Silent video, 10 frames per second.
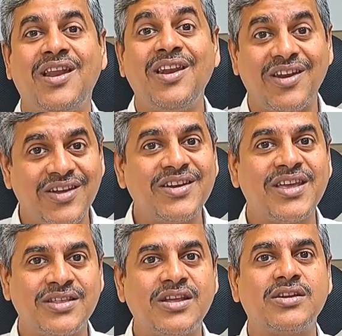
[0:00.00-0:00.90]

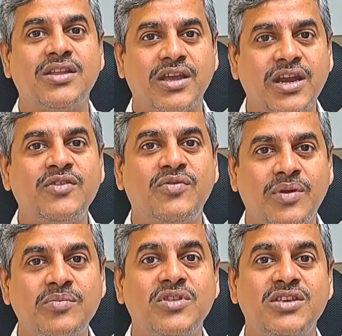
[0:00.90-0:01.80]
learning that they get
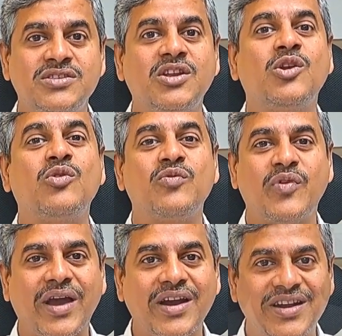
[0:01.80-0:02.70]
from these renowned
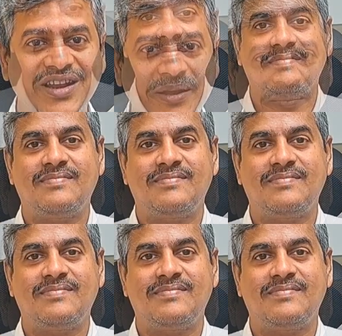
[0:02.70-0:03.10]
faculty.